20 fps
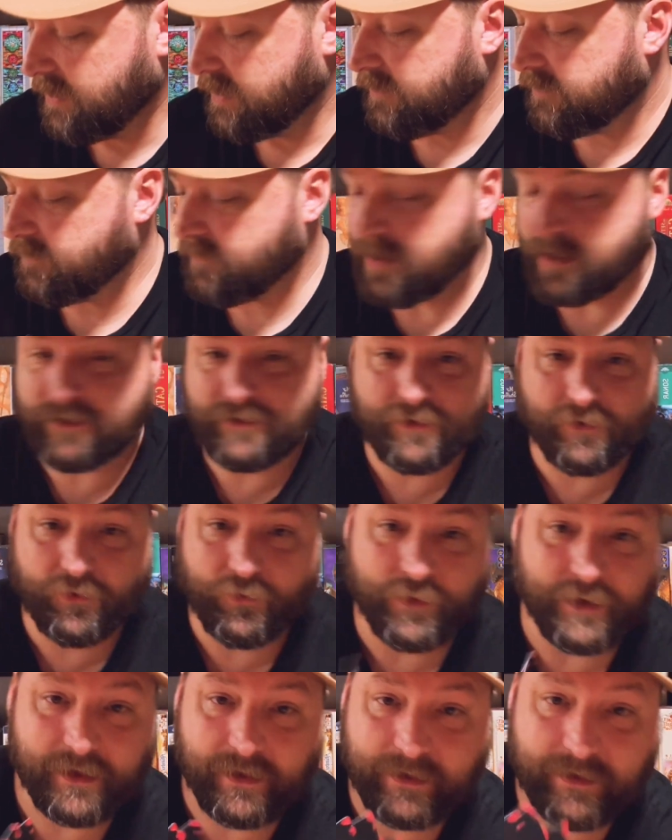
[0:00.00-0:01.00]
you've got your
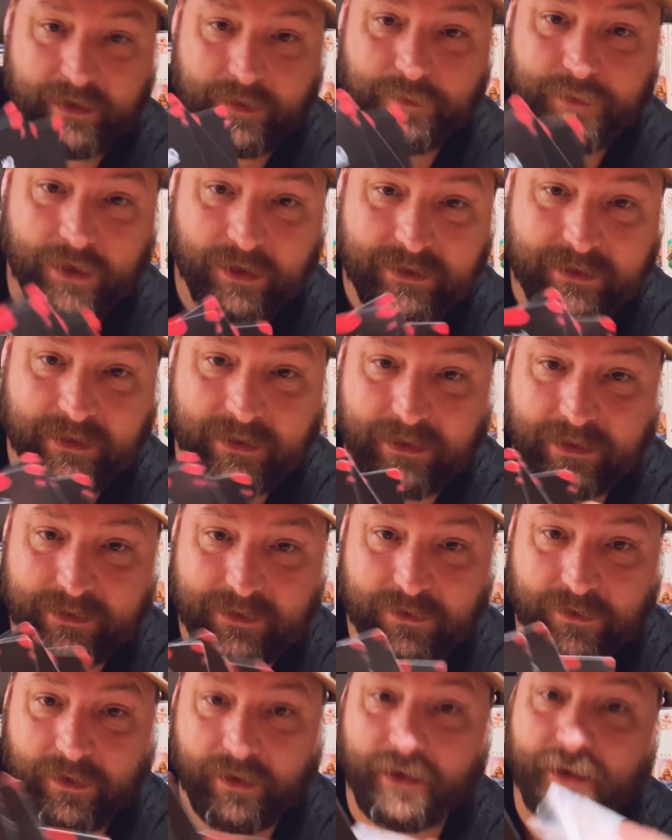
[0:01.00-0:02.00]
3 deep dark secrets,
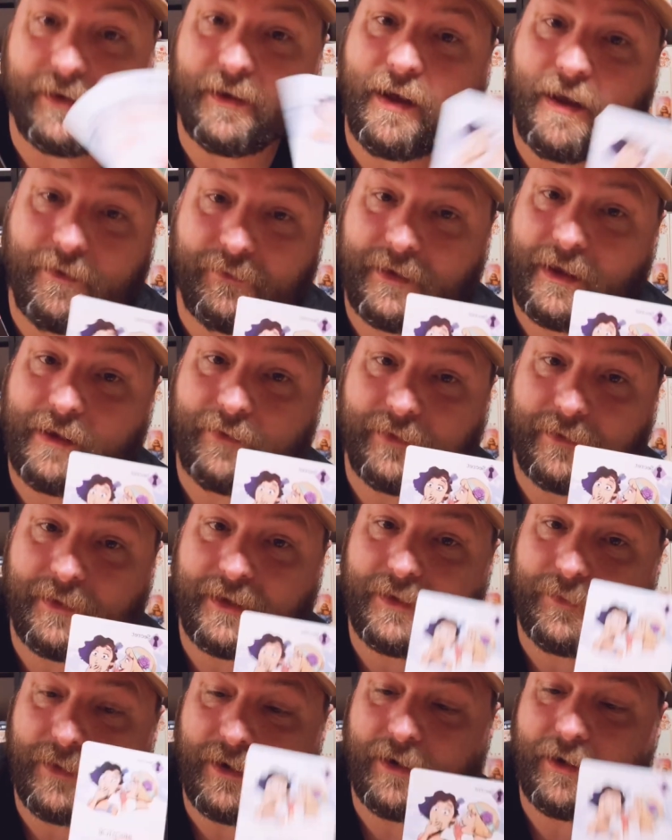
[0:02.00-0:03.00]
and you're like, oh no, I'm
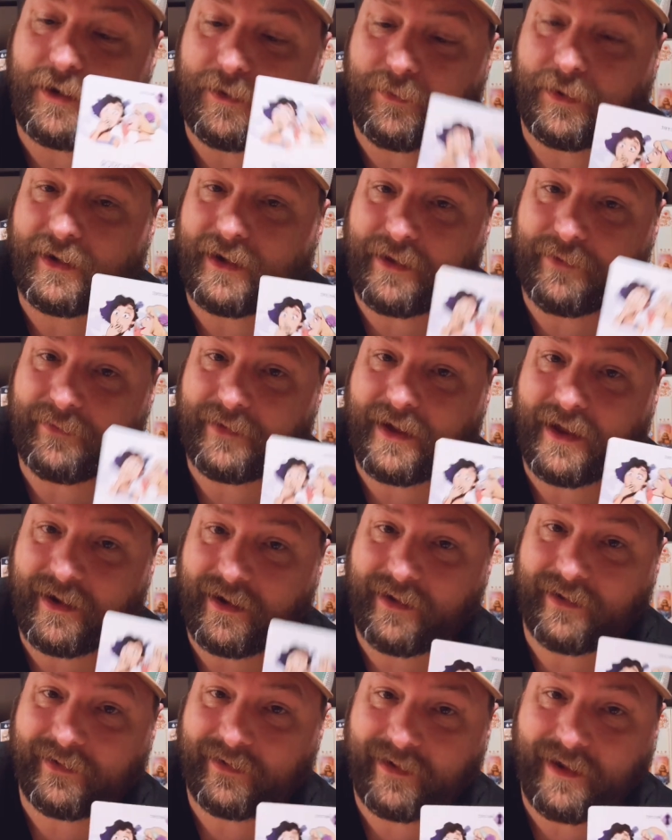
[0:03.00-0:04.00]
not the murderer, but I'm kind
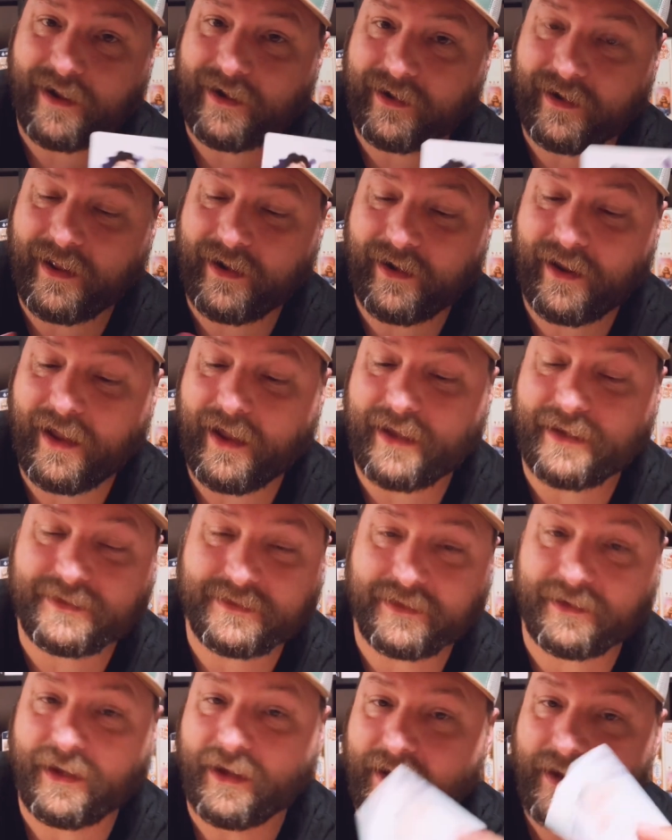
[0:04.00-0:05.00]
of not nice,
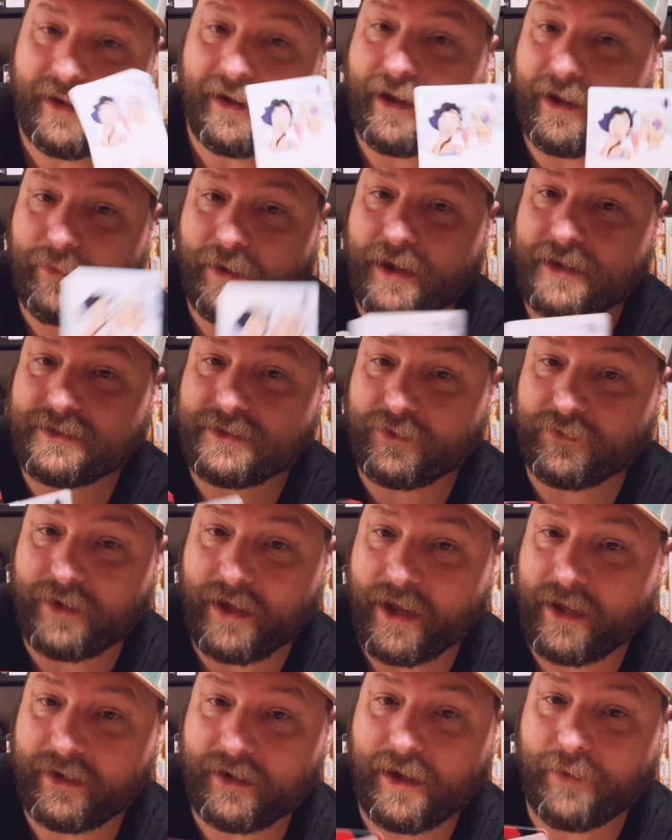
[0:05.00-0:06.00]
and I'm also
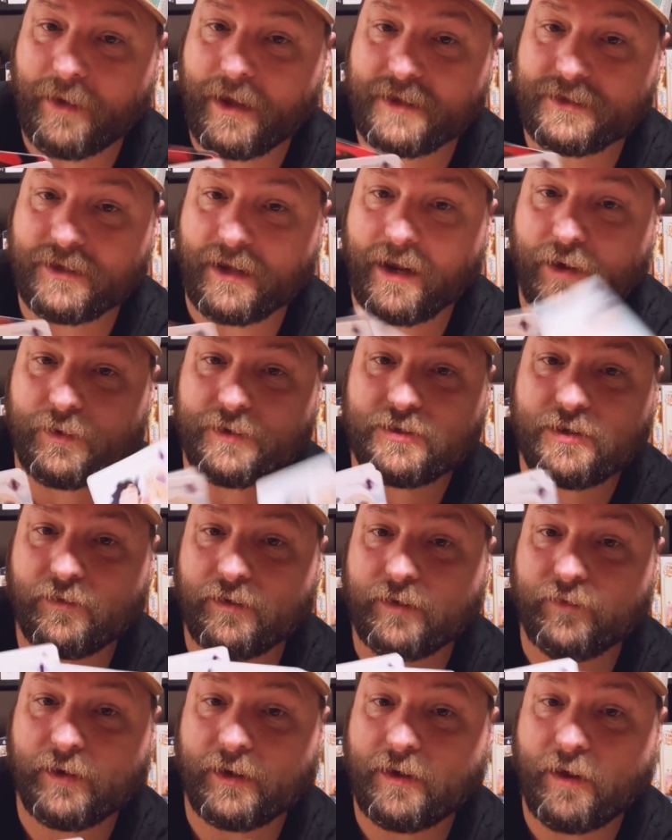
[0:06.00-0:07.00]
not, and I'm also not. Once you
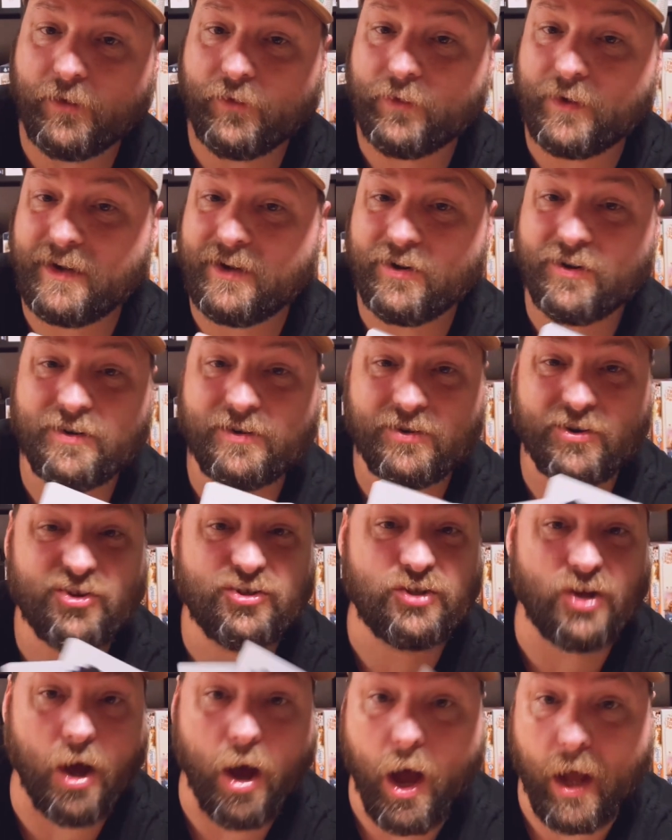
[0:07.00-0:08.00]
revealed all 3, you're
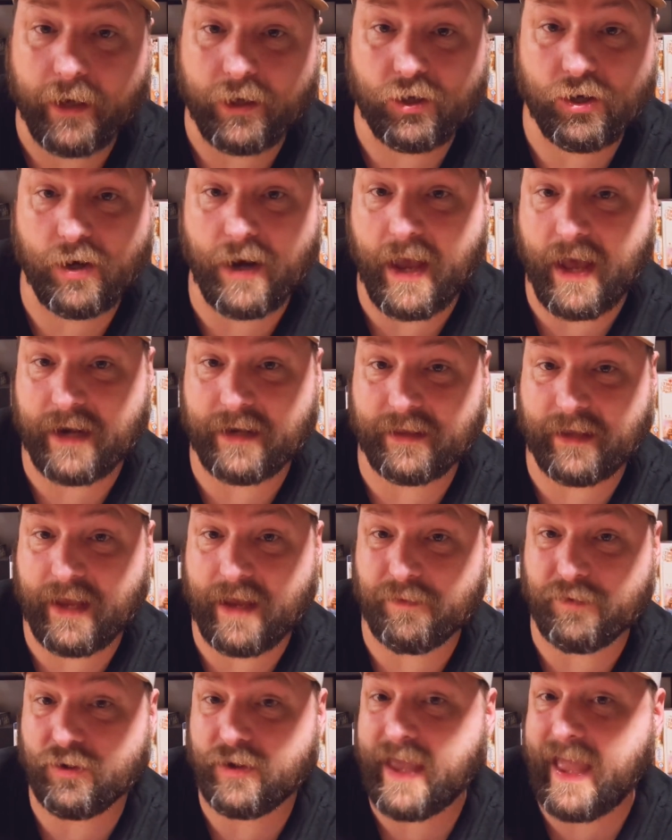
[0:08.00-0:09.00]
done. You're out of the
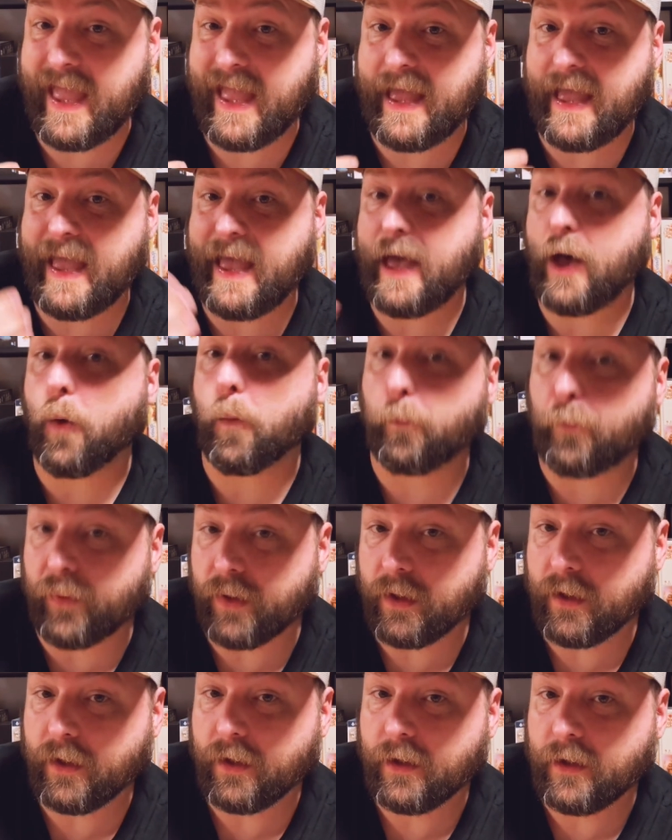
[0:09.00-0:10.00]
game. You can't help
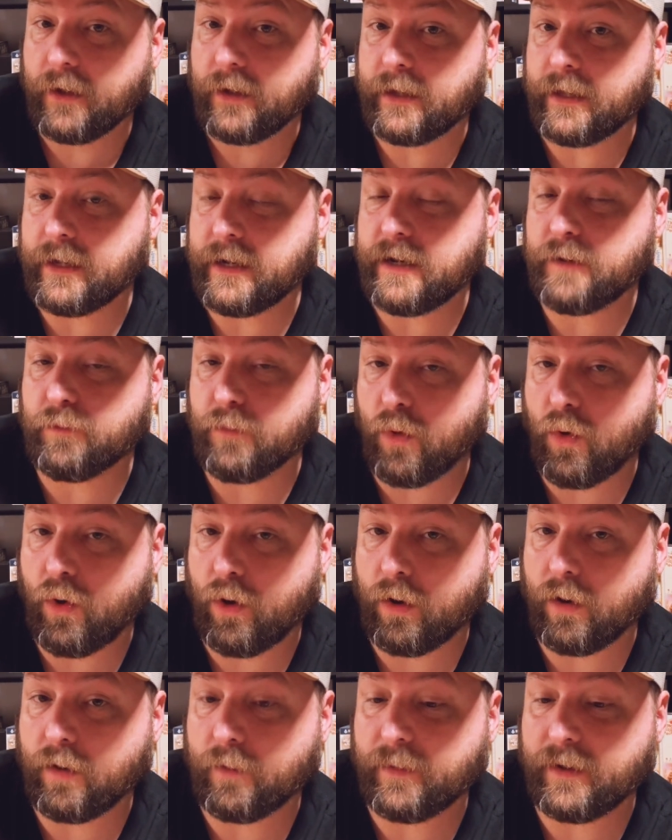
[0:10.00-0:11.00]

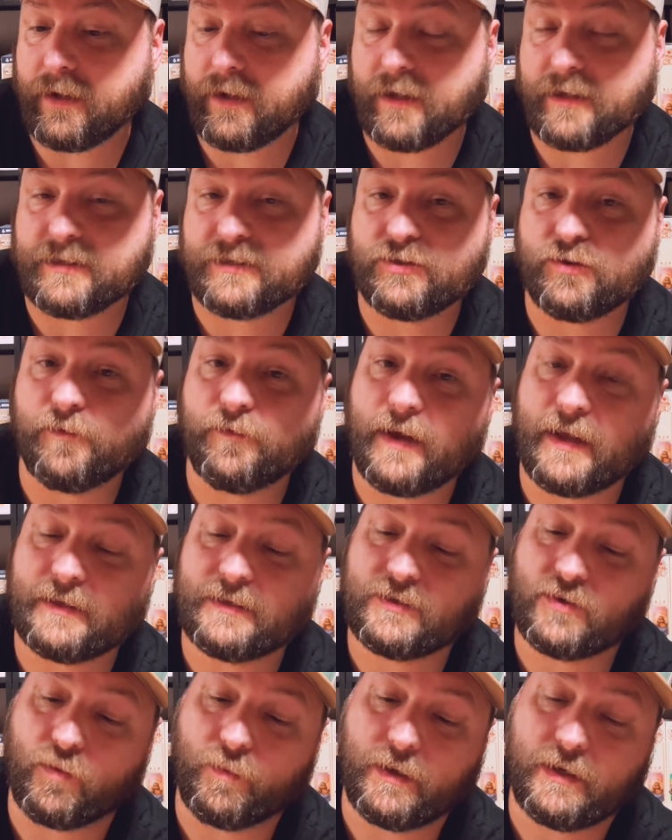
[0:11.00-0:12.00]
anymore because you've had
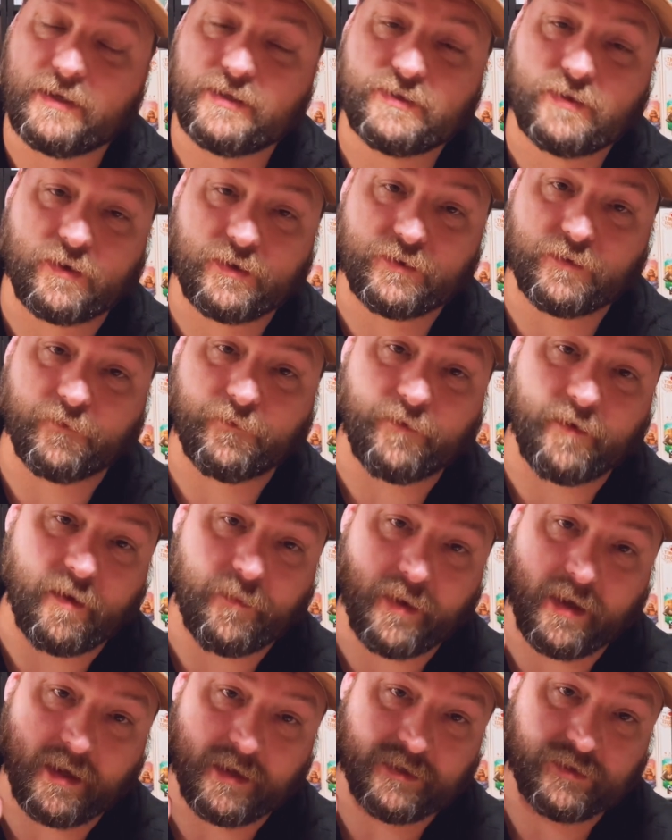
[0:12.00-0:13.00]
so many social
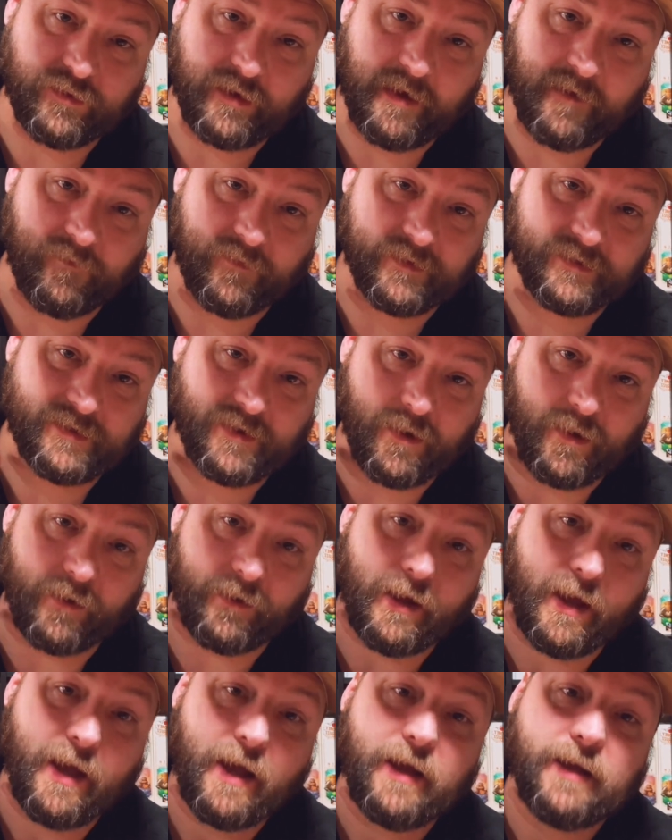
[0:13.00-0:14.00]
faux pas. You have what's
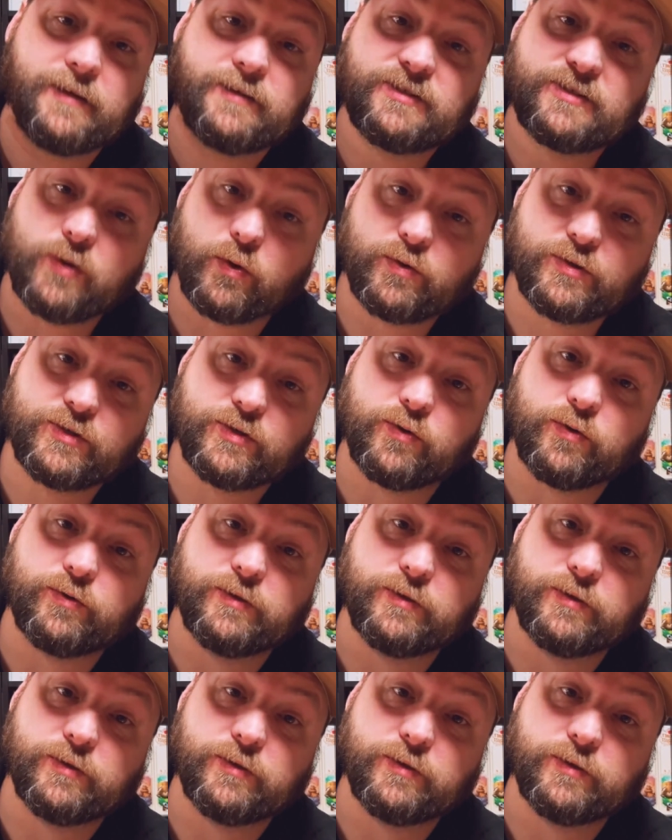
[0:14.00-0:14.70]
called social